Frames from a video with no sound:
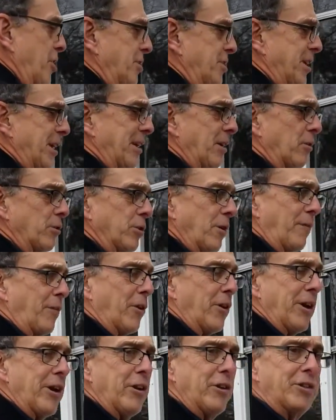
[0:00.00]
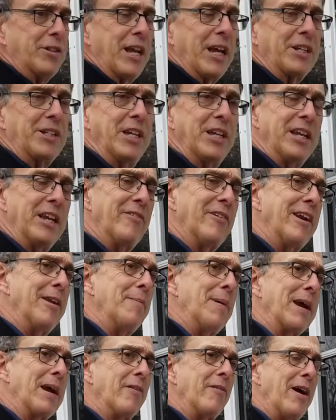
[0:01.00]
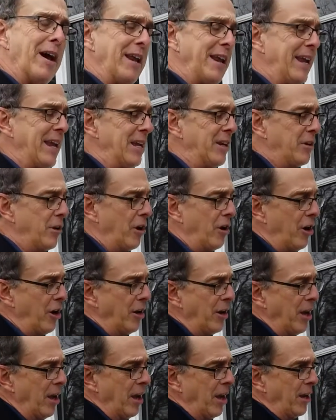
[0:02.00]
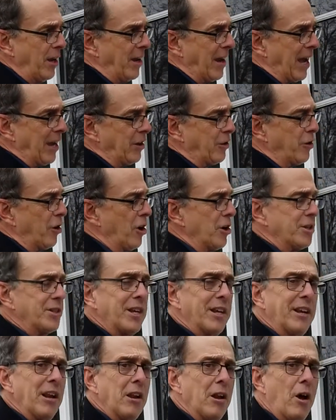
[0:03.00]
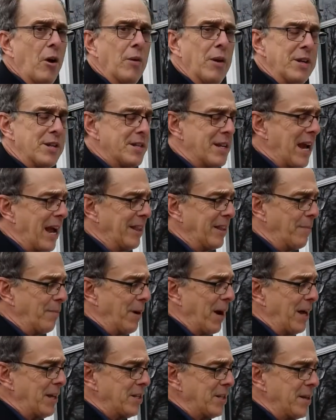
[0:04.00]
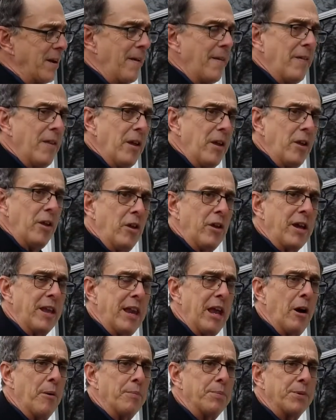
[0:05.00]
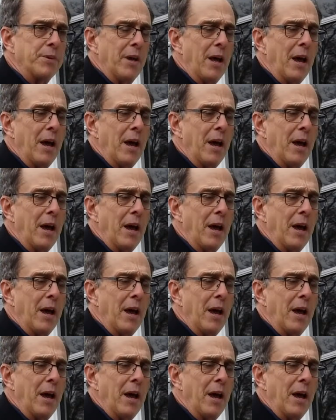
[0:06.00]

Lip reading: signal, so if you're in an intersection getting ready to make a right-hand turn, you got your turn signal on inside the bus. It helps